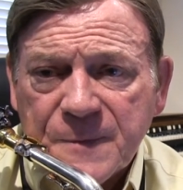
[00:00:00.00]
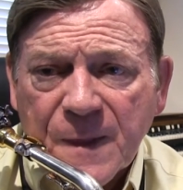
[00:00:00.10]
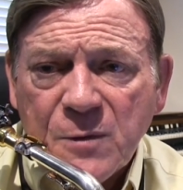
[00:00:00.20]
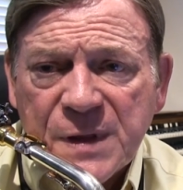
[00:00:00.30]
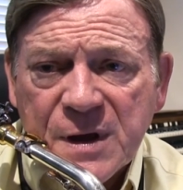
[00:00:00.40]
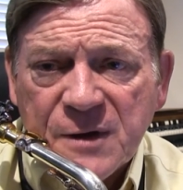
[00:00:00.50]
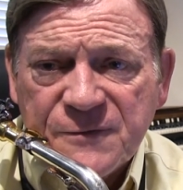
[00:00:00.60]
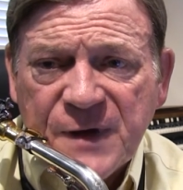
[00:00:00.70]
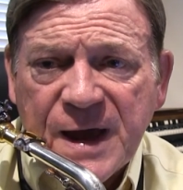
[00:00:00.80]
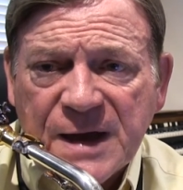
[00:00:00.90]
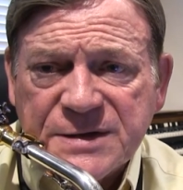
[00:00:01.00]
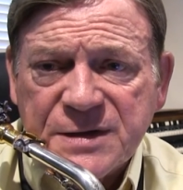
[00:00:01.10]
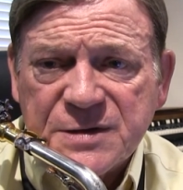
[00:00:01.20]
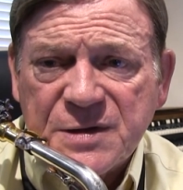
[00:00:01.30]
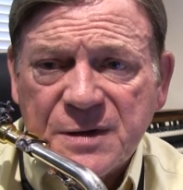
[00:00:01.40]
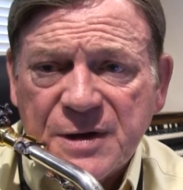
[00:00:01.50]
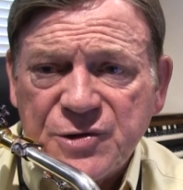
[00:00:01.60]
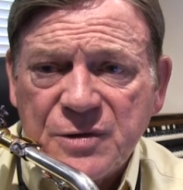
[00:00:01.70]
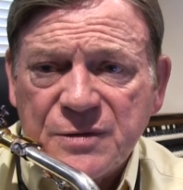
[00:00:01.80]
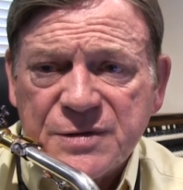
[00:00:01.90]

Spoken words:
When they get fast, it's an issue.